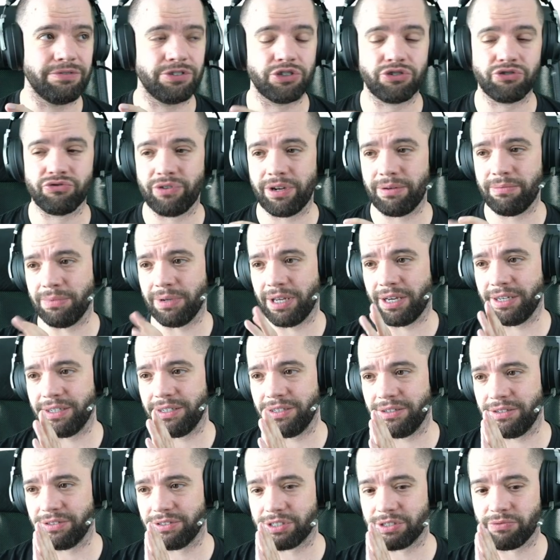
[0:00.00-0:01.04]

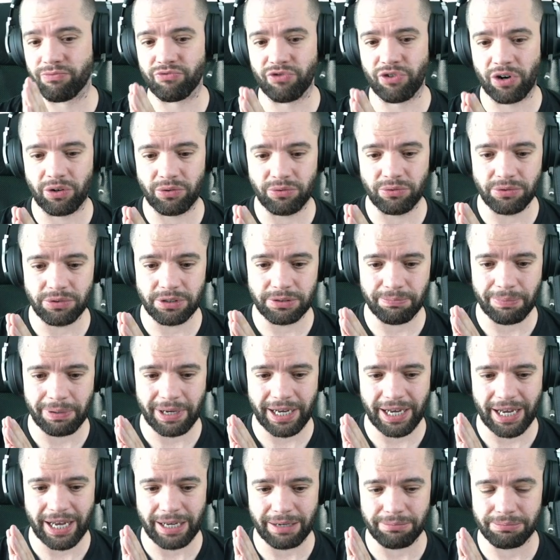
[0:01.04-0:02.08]
streamlined some roles,
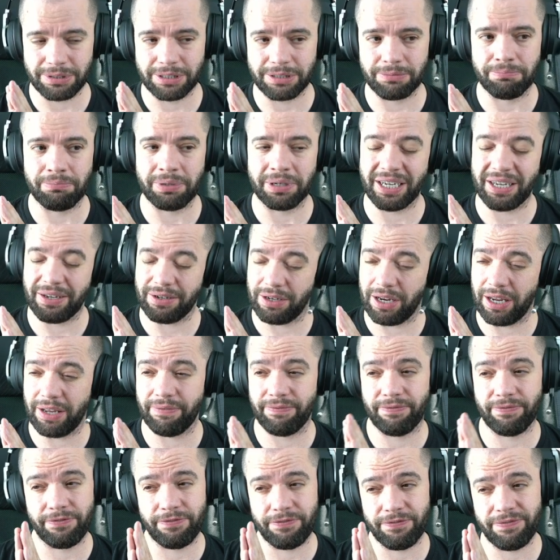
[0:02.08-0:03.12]
perhaps, but
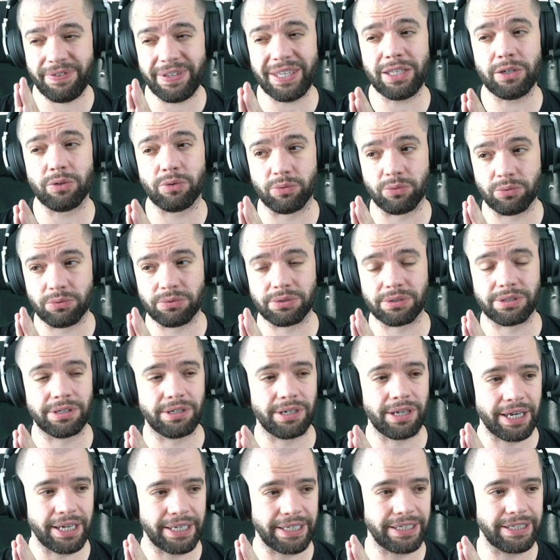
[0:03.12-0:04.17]
it feels
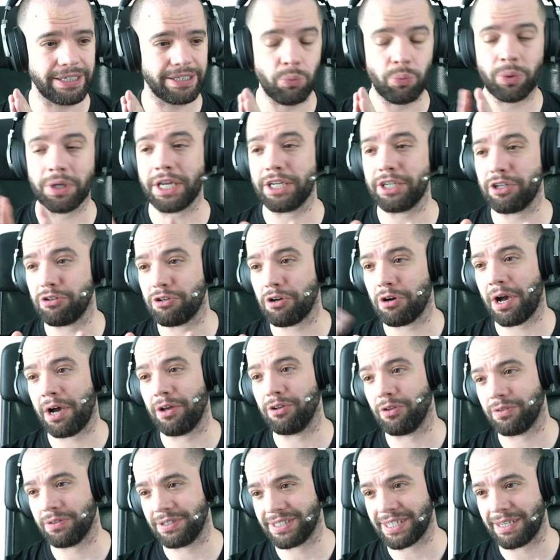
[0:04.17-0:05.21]
like, well, I don't know how
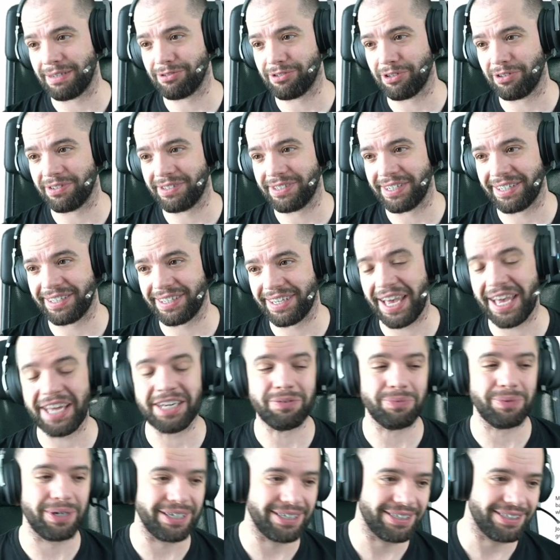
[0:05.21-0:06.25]
long this game's going to take.
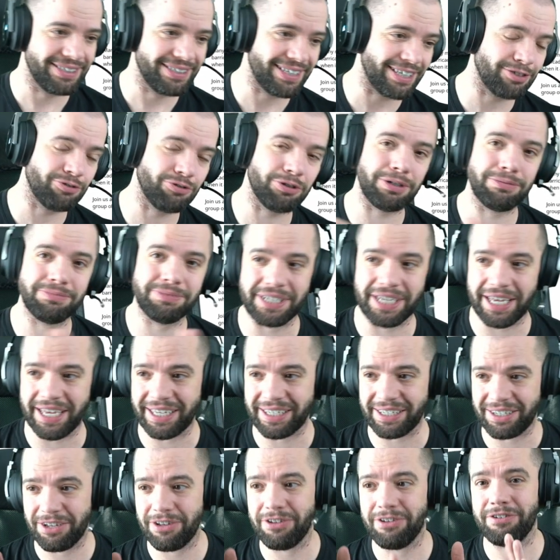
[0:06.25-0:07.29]
Anyway, that's all I'm
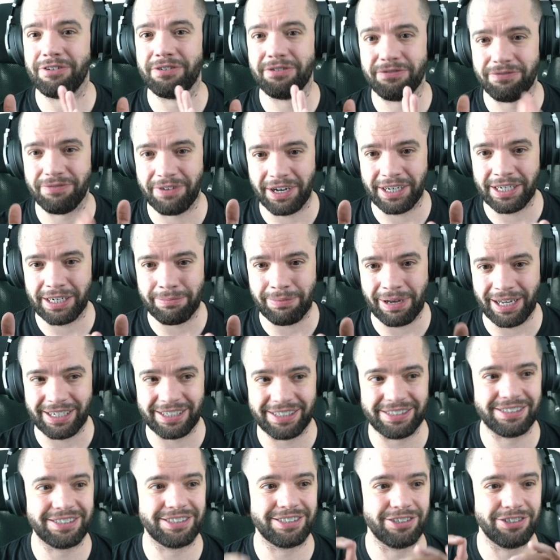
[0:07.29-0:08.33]
saying. Finely
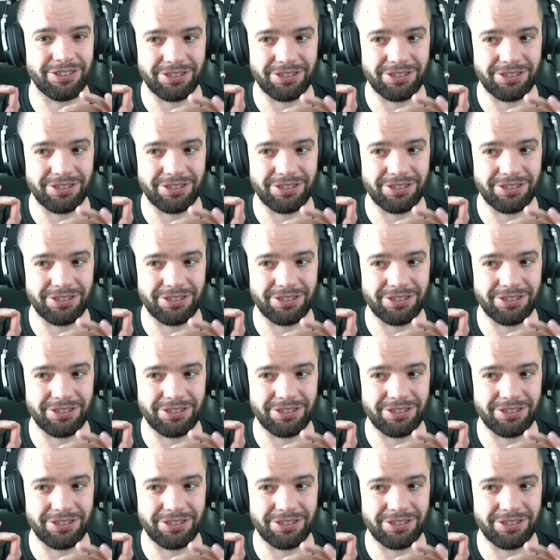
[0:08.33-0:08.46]
balanced,